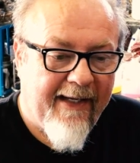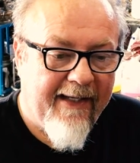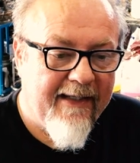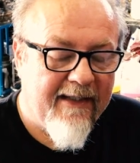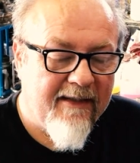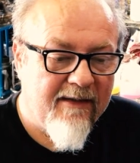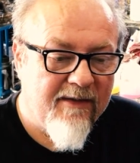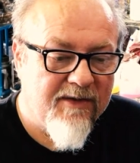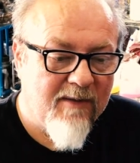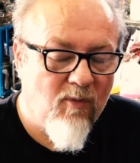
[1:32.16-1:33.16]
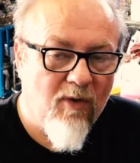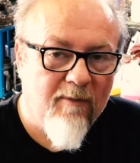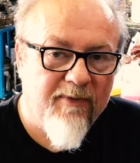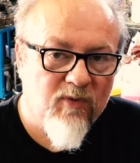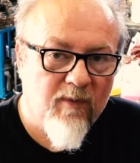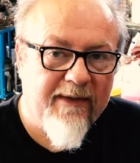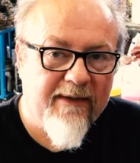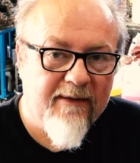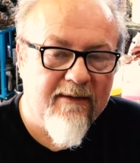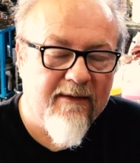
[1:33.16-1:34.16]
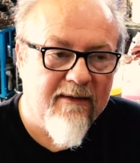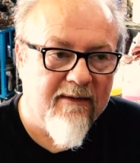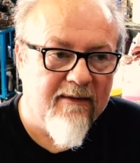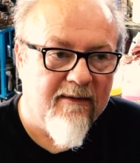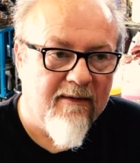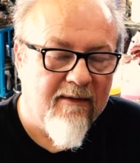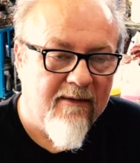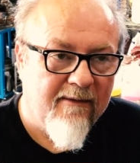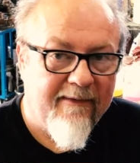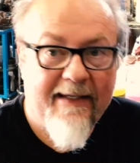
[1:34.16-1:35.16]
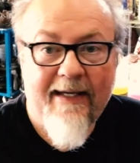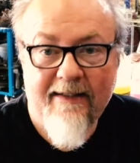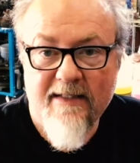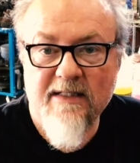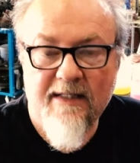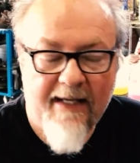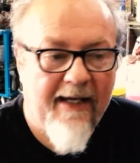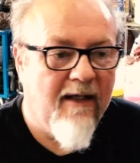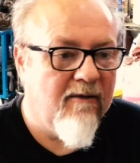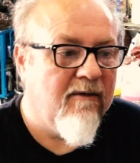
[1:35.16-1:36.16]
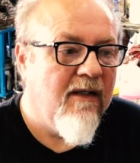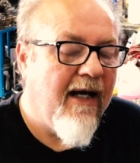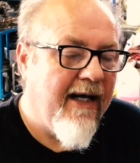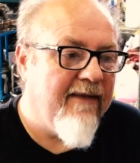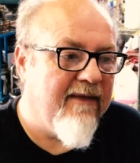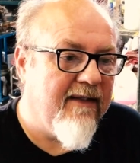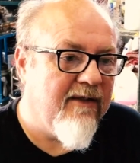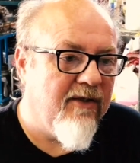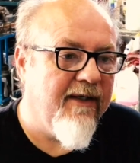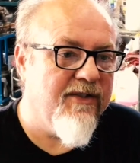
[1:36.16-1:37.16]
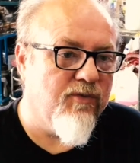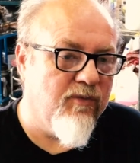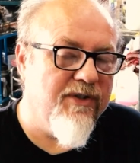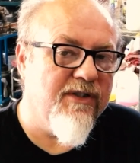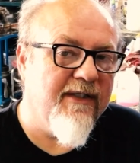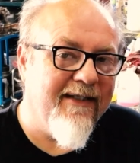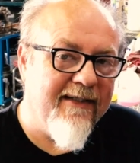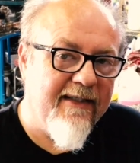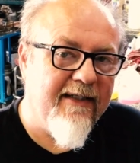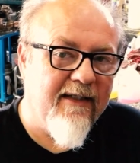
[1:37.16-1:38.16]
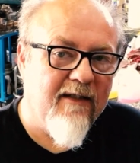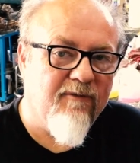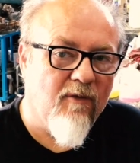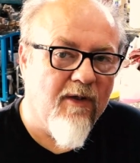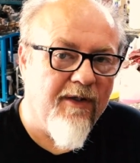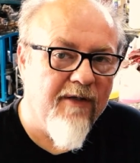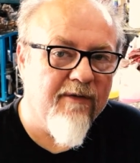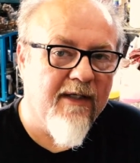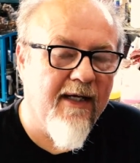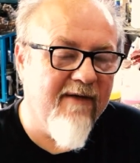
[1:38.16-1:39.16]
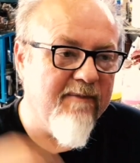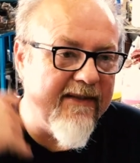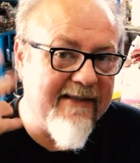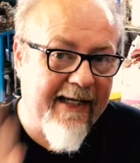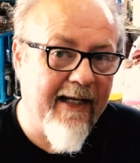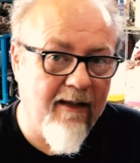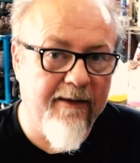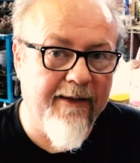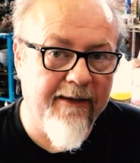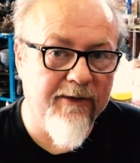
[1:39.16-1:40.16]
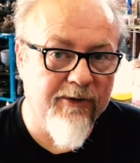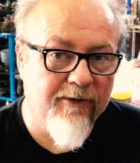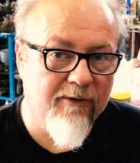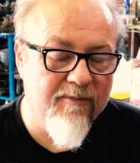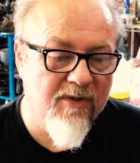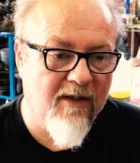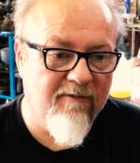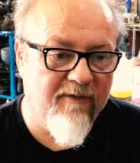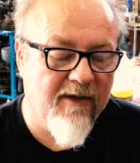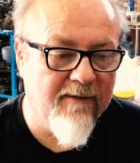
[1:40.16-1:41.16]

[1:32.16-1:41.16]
And somewhere between the 80s and now, I think there has arisen a need for another kind of mentality in terms of